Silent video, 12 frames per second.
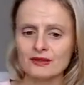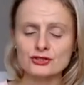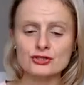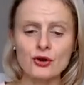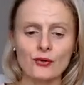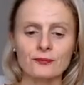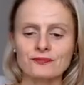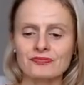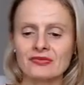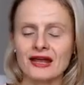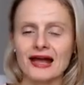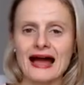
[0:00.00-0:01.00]
So
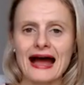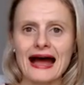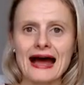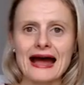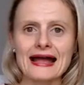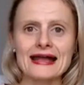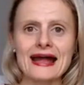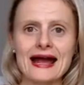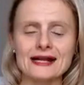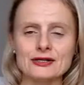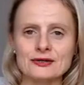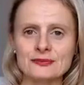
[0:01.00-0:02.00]
I
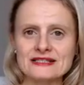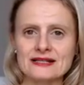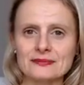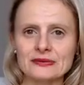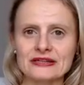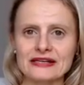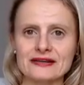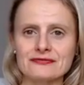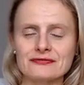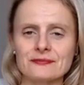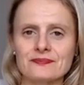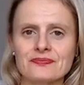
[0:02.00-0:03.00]
100% believe
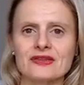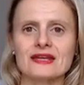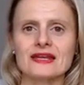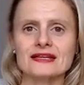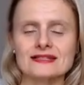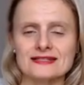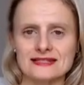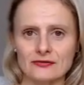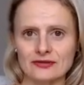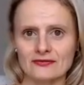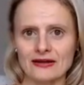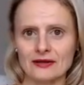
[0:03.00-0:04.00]
in
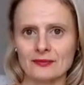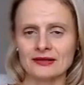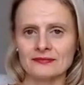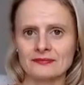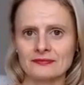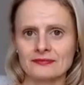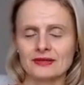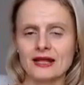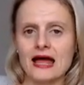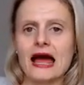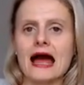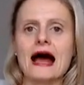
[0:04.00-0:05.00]
self-development.
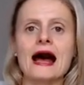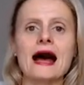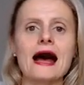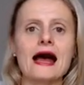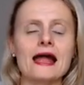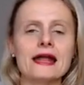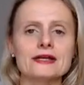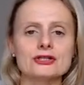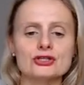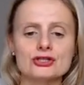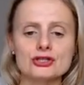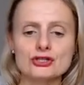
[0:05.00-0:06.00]
I
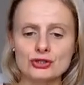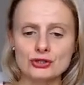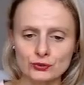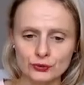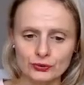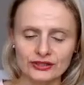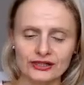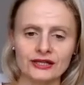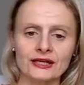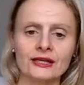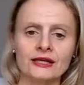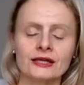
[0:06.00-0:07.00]

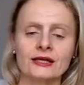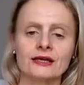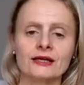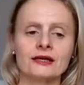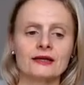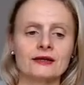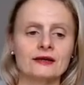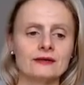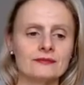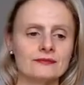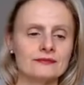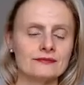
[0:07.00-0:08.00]
truly
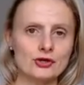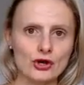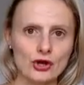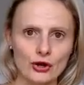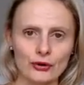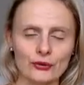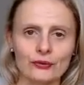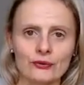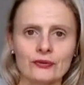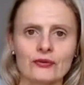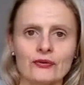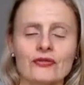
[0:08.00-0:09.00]

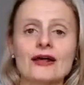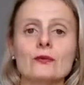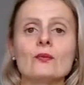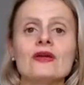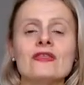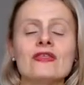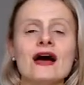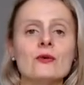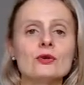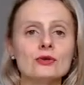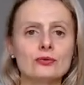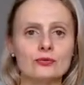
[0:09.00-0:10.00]
know that
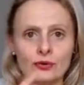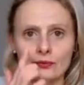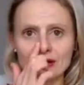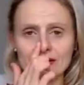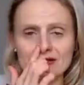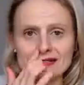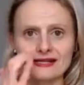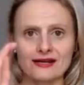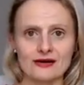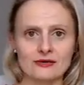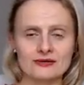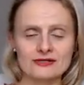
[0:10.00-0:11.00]
without you growing your
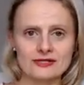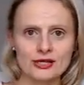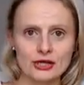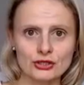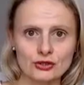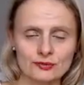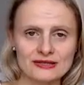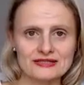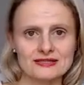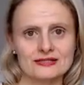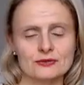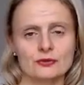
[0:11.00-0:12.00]
skills, your
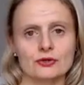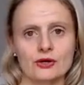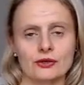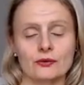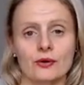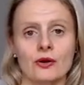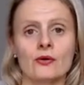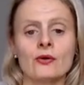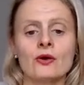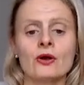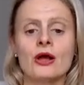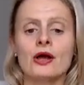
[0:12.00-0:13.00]
business will not
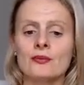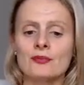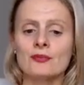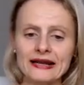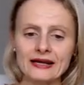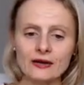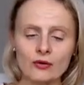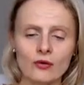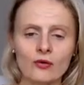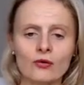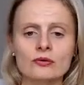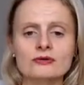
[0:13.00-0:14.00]
grow. But I
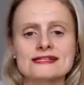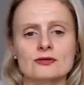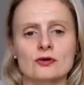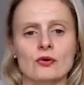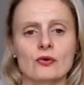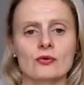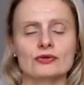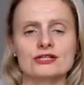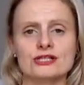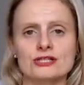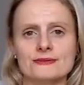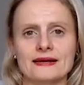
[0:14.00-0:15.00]
also
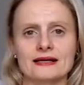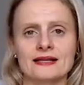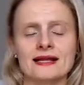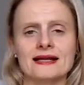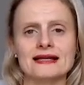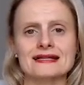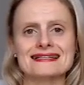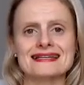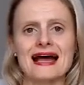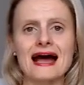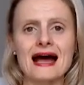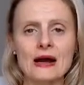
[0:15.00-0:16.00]
teach my clients
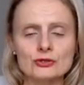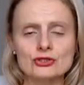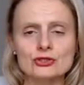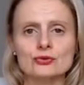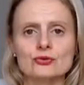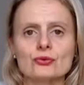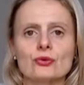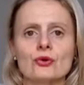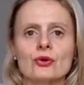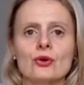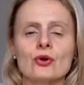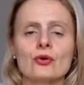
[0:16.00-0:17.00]
how to
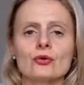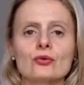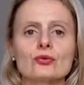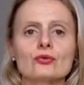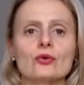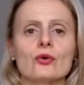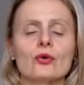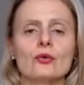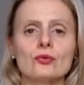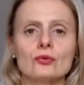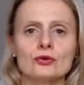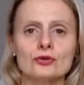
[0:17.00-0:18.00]

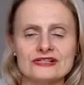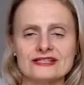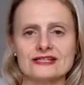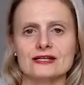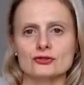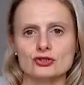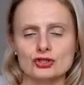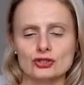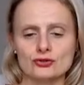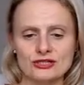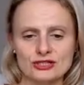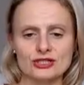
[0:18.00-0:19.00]
grow your skills
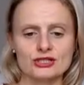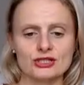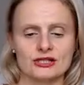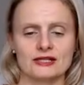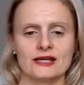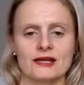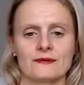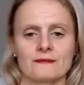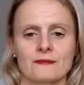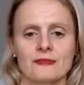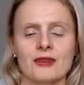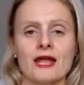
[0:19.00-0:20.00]
strategically
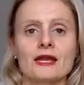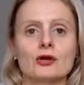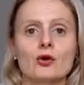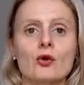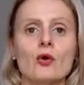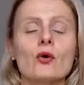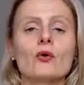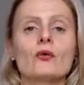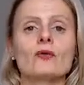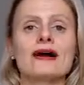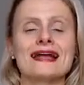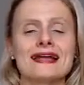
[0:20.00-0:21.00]
and
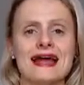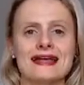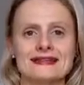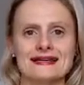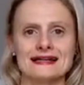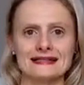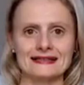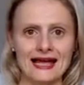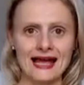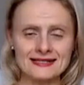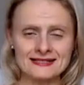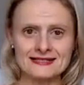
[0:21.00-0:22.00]
go, again,
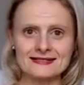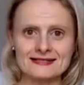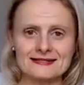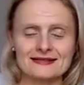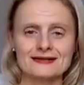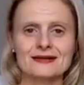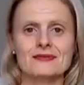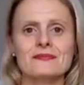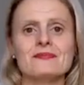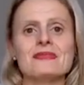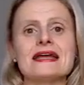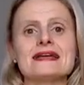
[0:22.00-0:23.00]
less,
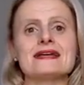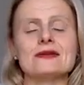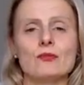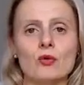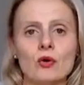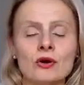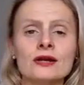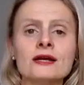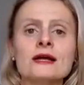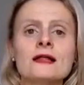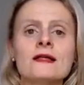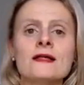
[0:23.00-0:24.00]
make it more,
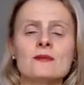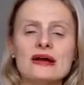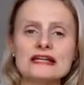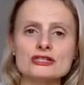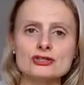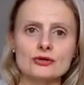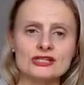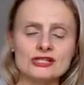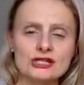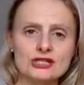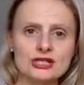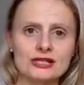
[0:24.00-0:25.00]
by
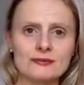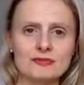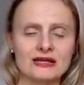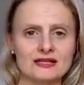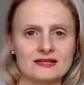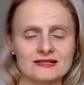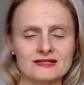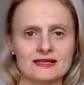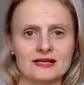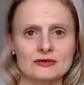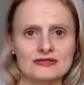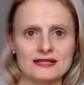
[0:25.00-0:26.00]
strategically picking
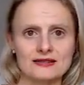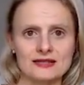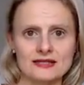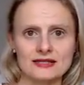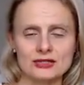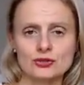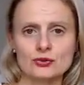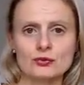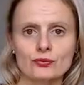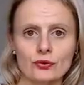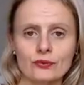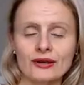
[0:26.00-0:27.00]
skills that they need to
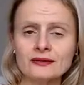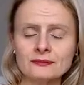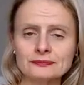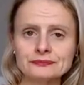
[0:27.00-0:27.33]
grow in